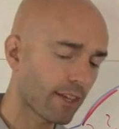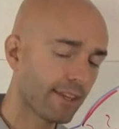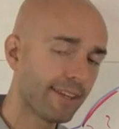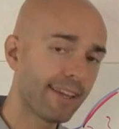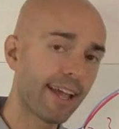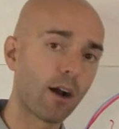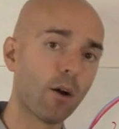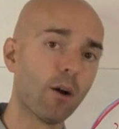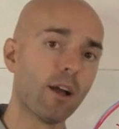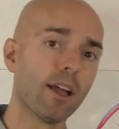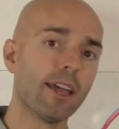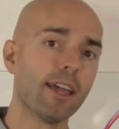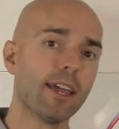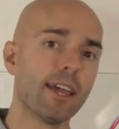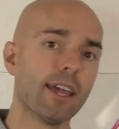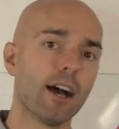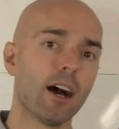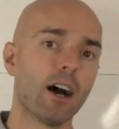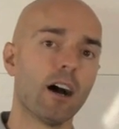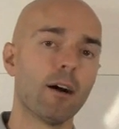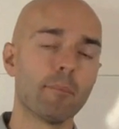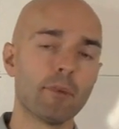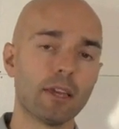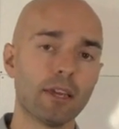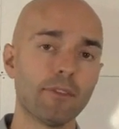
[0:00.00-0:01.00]
Now,
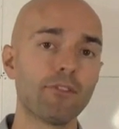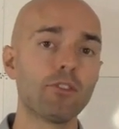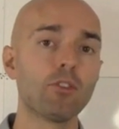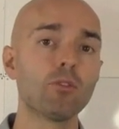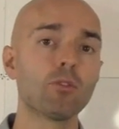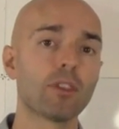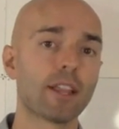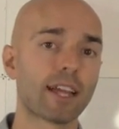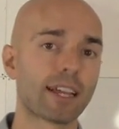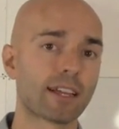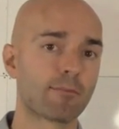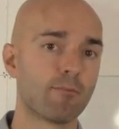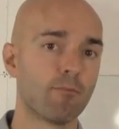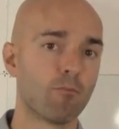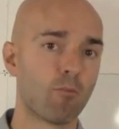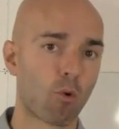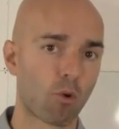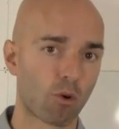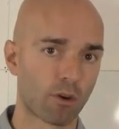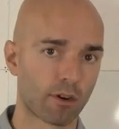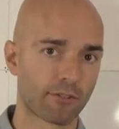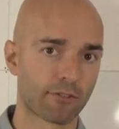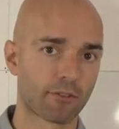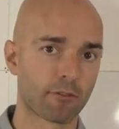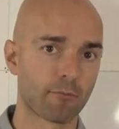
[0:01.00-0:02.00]
if you'd like
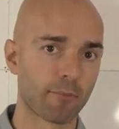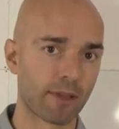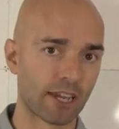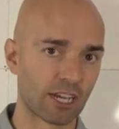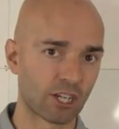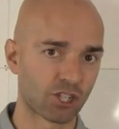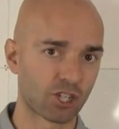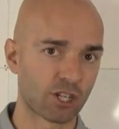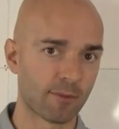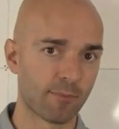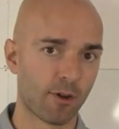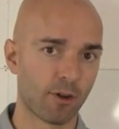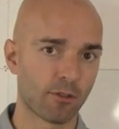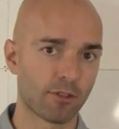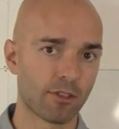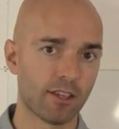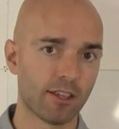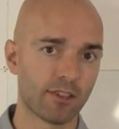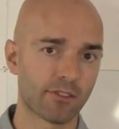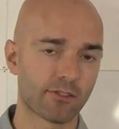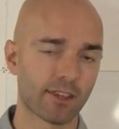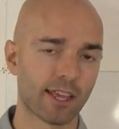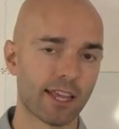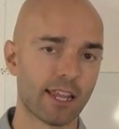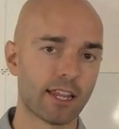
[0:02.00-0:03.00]
more information about
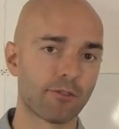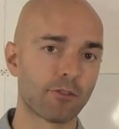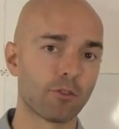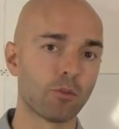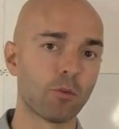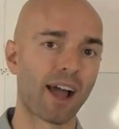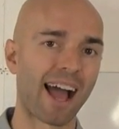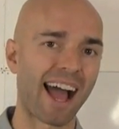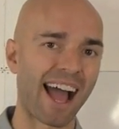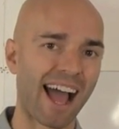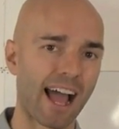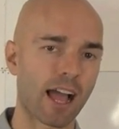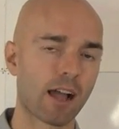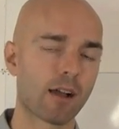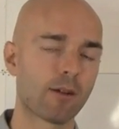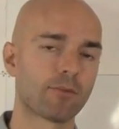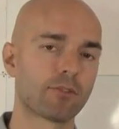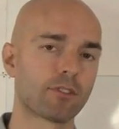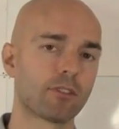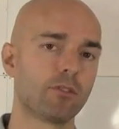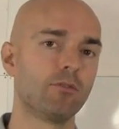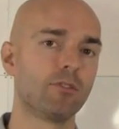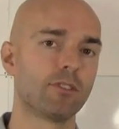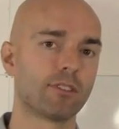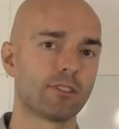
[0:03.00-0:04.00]
this, and if you
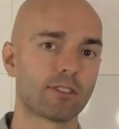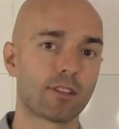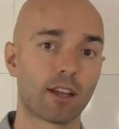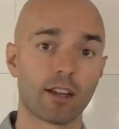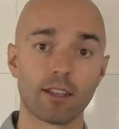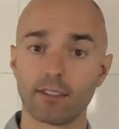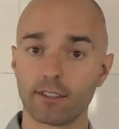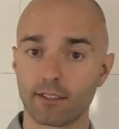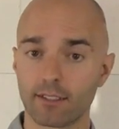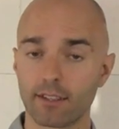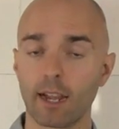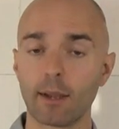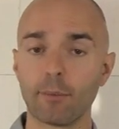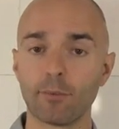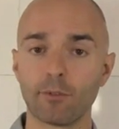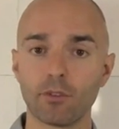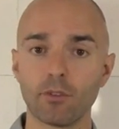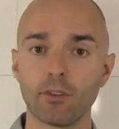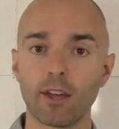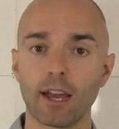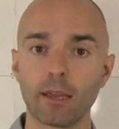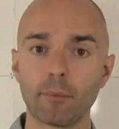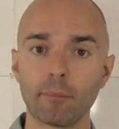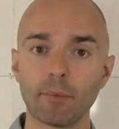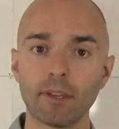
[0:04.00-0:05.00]
have type
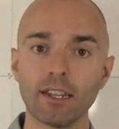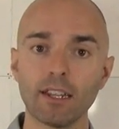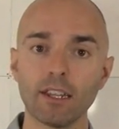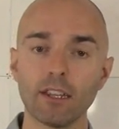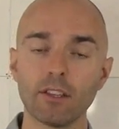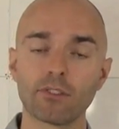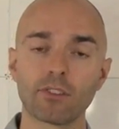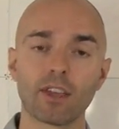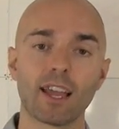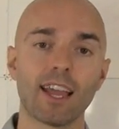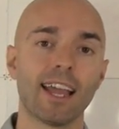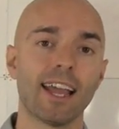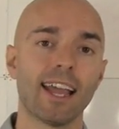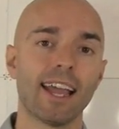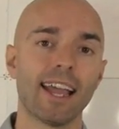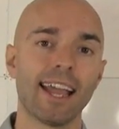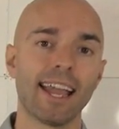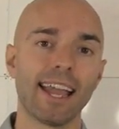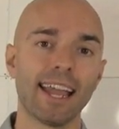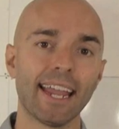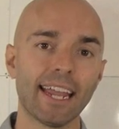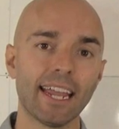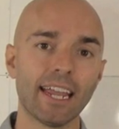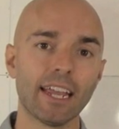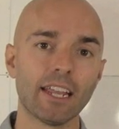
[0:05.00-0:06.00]
2 diabetes
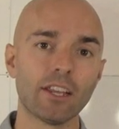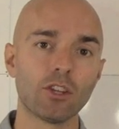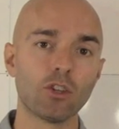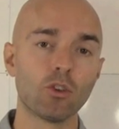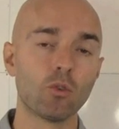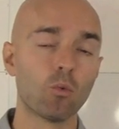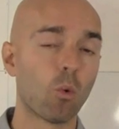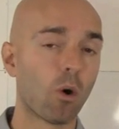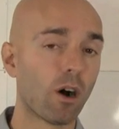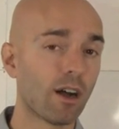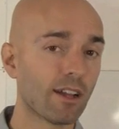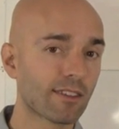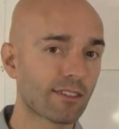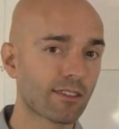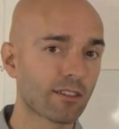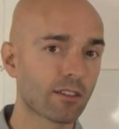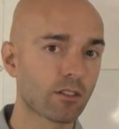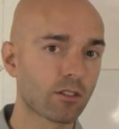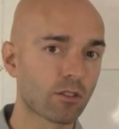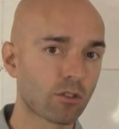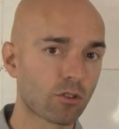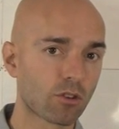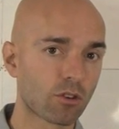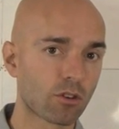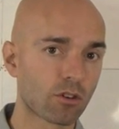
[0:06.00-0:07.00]
and you want to
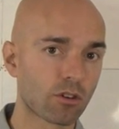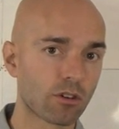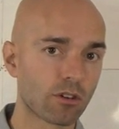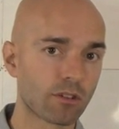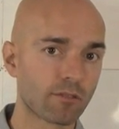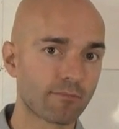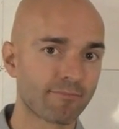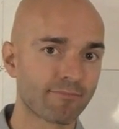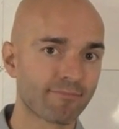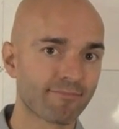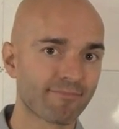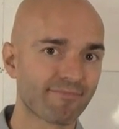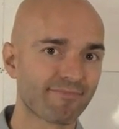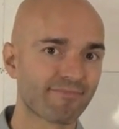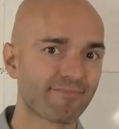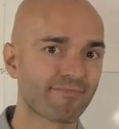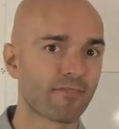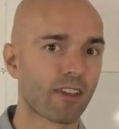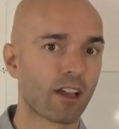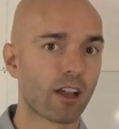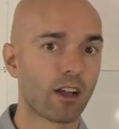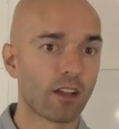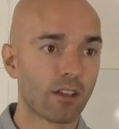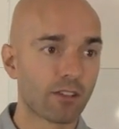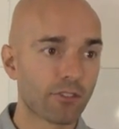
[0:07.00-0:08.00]
learn
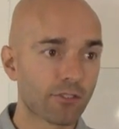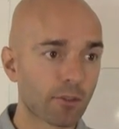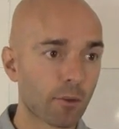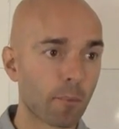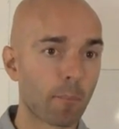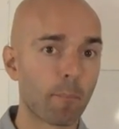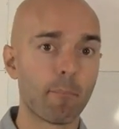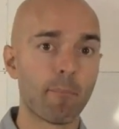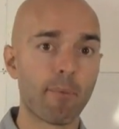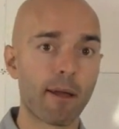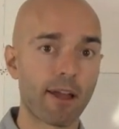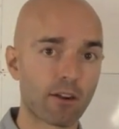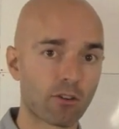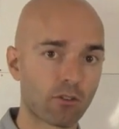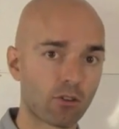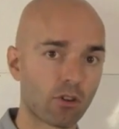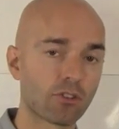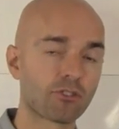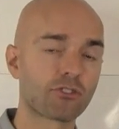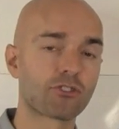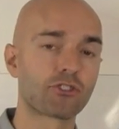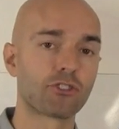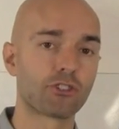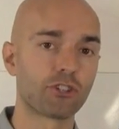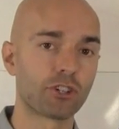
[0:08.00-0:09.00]
some better
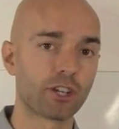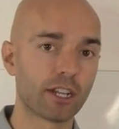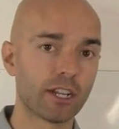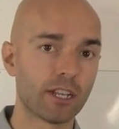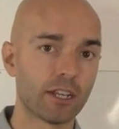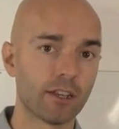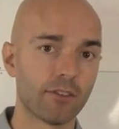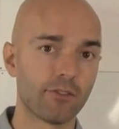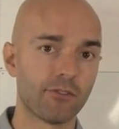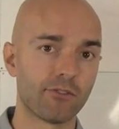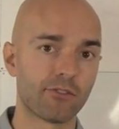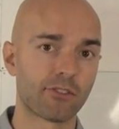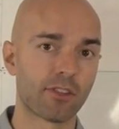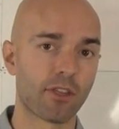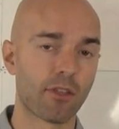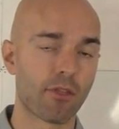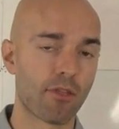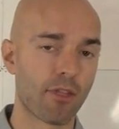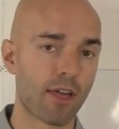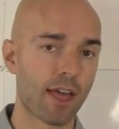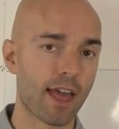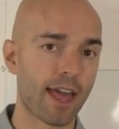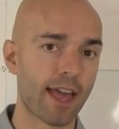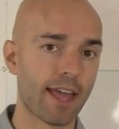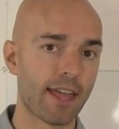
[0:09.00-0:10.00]
alternatives
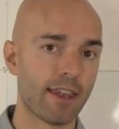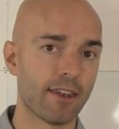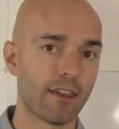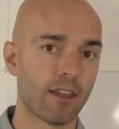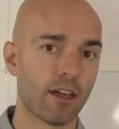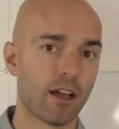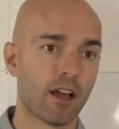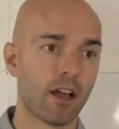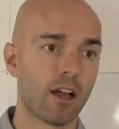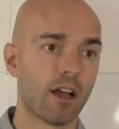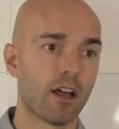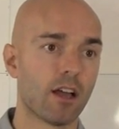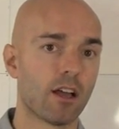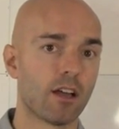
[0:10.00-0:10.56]
than